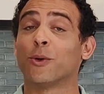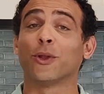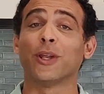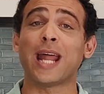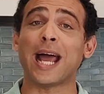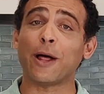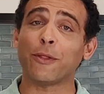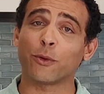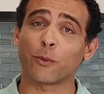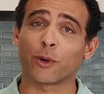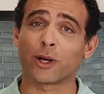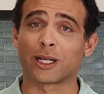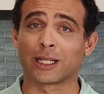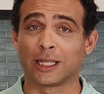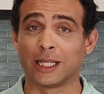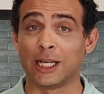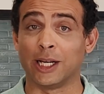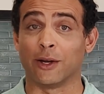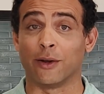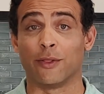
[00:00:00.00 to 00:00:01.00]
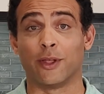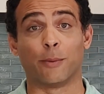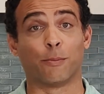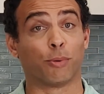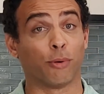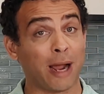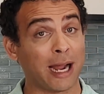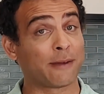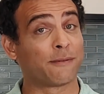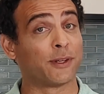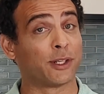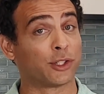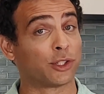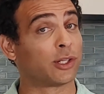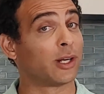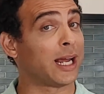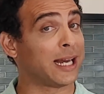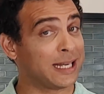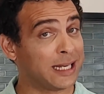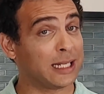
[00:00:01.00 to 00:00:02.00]
Well, now that we're clear that breakfast
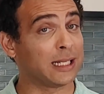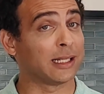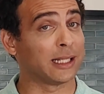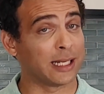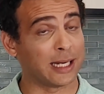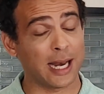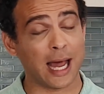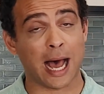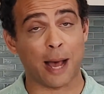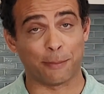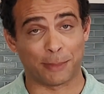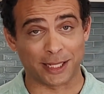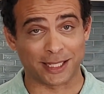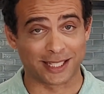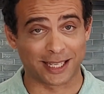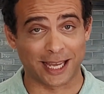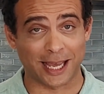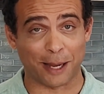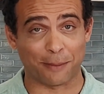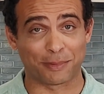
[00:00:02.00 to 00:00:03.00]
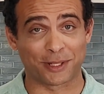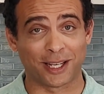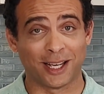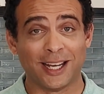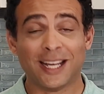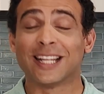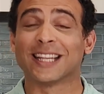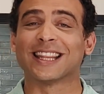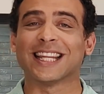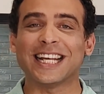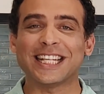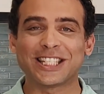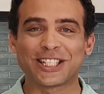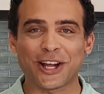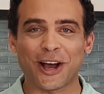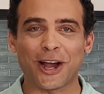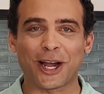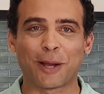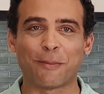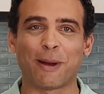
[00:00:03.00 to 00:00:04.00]
should ideally not be skipped, let's
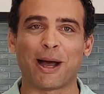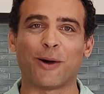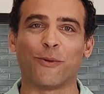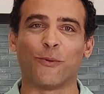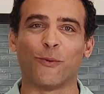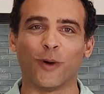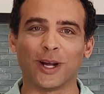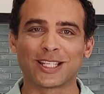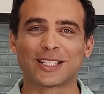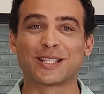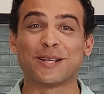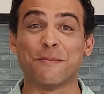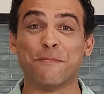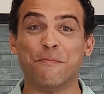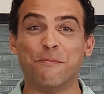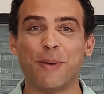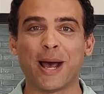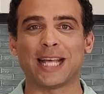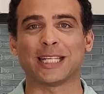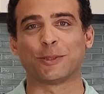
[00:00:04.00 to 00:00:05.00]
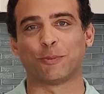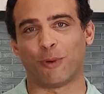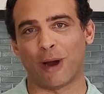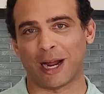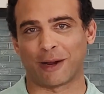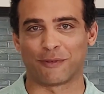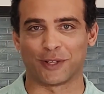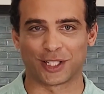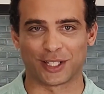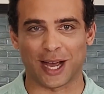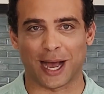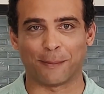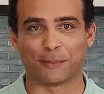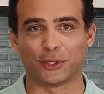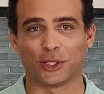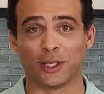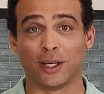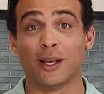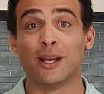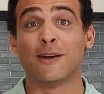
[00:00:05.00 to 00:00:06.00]
talk about what's the best breakfast
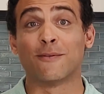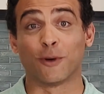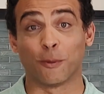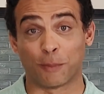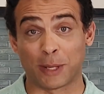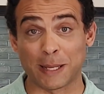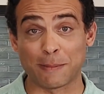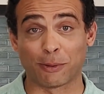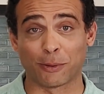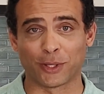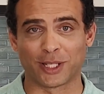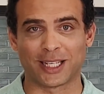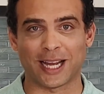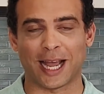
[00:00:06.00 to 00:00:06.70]
option for people with